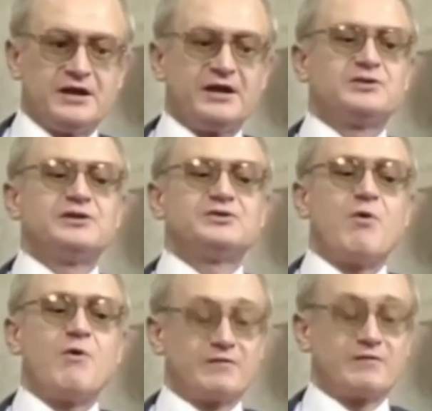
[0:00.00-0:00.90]
actually
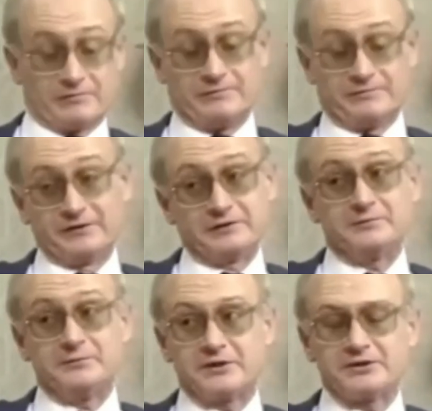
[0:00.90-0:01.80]
it's
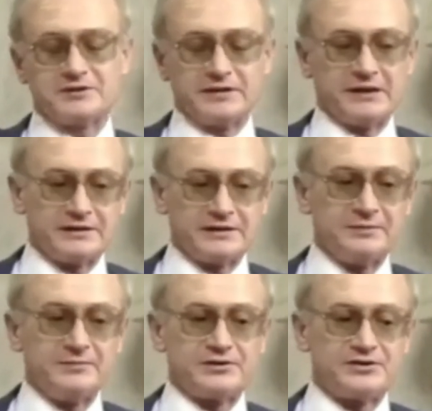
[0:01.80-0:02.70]
overfulfilled because uh,
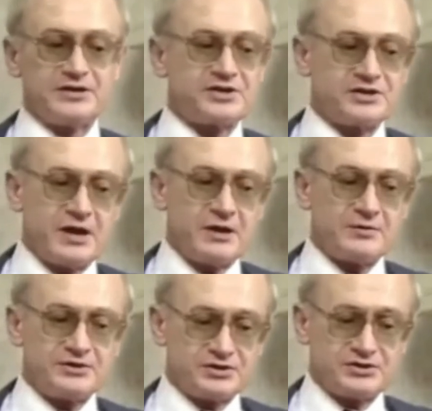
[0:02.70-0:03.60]
demoralization
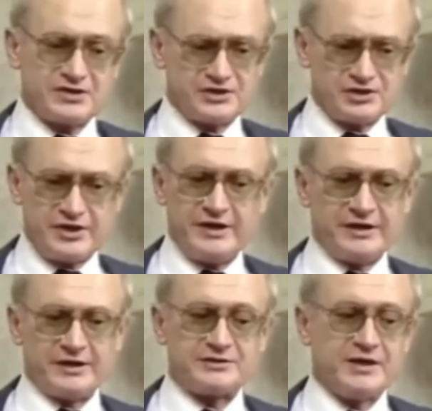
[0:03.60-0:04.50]
now reaches such
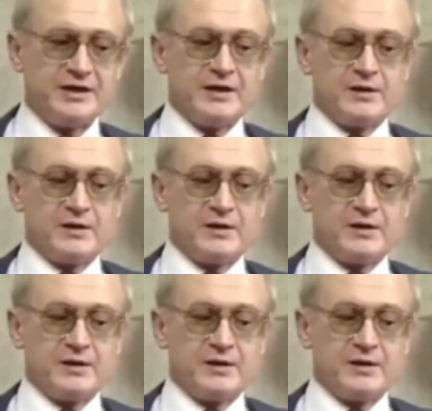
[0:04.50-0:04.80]
areas